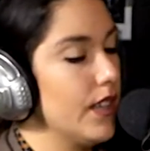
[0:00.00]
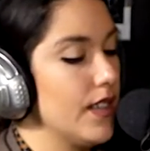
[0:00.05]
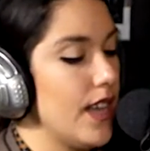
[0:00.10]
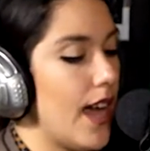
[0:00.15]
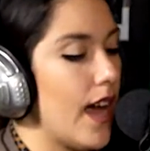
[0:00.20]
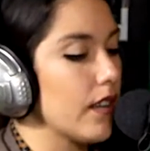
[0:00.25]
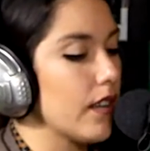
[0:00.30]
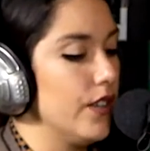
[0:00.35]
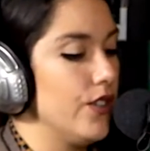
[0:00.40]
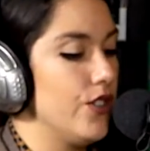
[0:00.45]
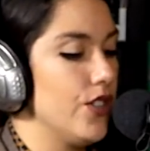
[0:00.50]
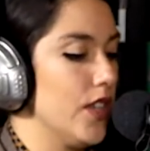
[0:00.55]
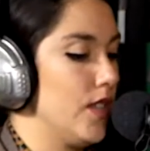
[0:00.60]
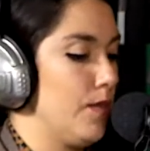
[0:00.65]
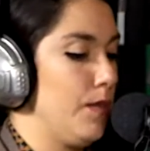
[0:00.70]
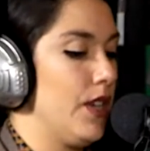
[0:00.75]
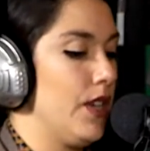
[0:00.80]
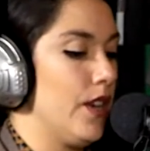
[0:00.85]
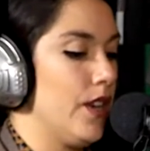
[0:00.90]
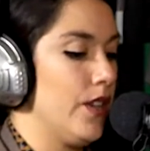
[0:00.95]
Exactly.
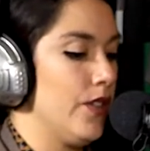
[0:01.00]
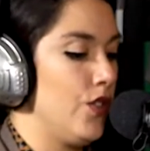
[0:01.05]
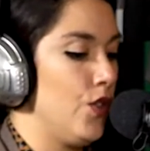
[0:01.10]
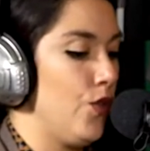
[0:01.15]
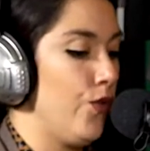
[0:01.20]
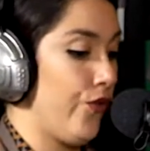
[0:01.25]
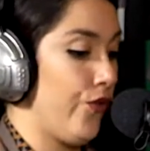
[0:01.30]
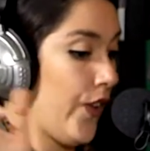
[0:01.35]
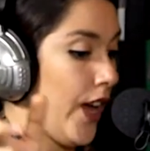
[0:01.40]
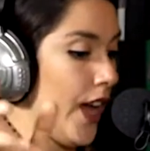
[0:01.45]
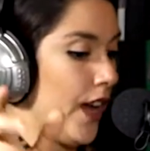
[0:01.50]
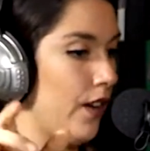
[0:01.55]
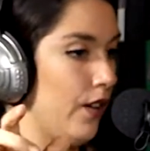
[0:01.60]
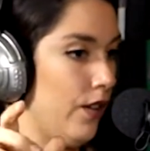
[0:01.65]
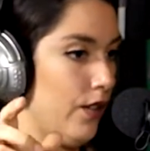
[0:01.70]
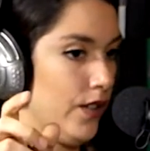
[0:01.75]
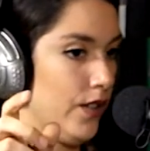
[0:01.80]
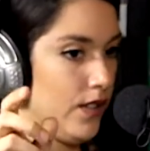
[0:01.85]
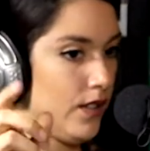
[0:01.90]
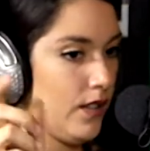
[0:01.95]
Just because you
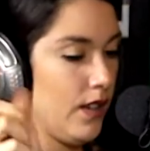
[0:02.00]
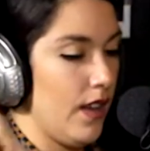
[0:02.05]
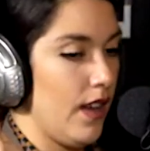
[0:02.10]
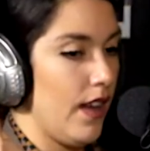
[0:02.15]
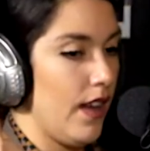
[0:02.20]
failed